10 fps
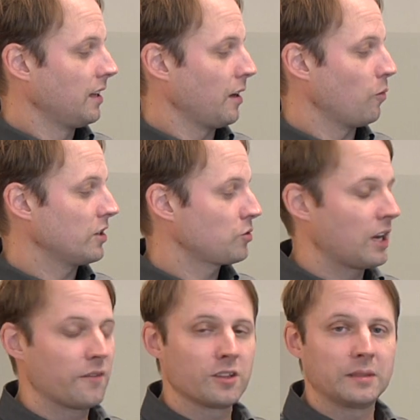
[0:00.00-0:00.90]
And once you
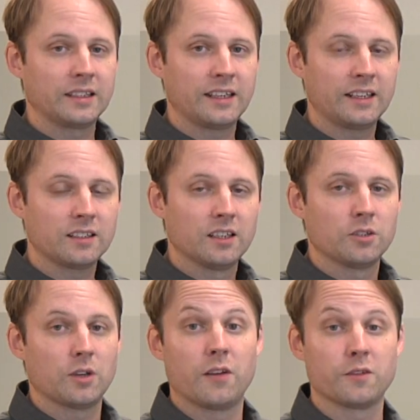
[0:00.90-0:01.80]
have them in here,
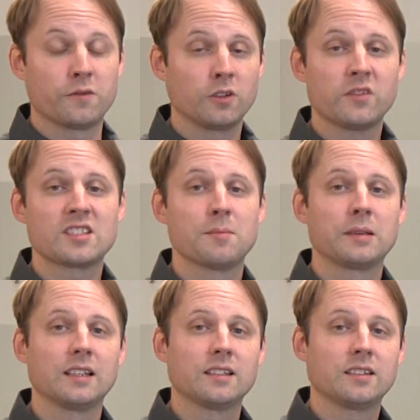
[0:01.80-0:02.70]
you have the full
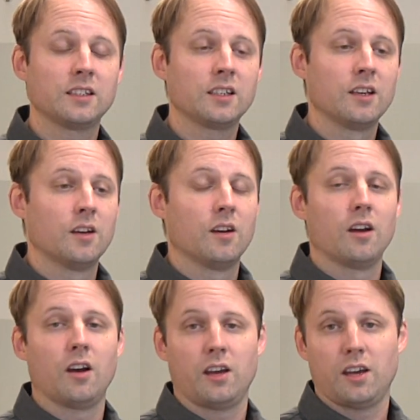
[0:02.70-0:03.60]
visibility
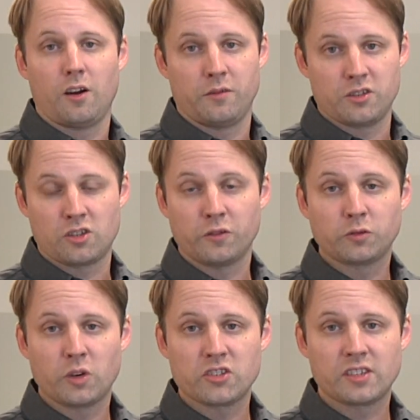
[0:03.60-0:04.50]
uh, of the
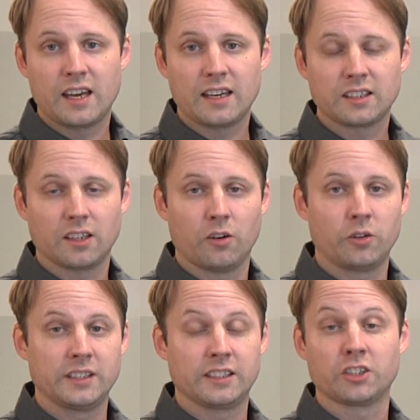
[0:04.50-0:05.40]
software stack
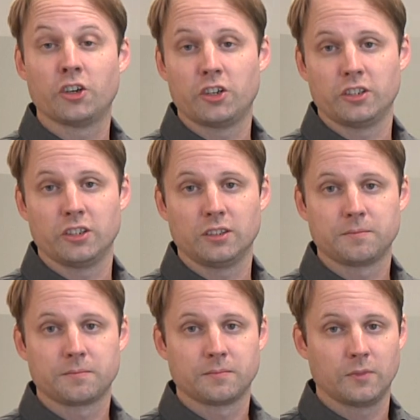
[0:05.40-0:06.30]
or in the kernel.
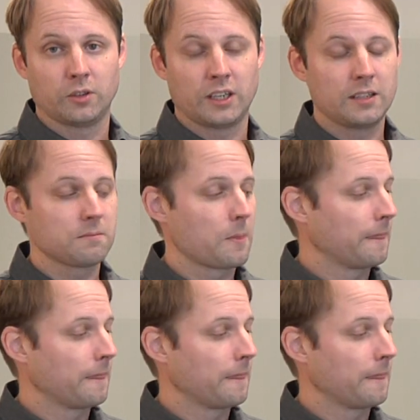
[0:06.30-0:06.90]
Okay.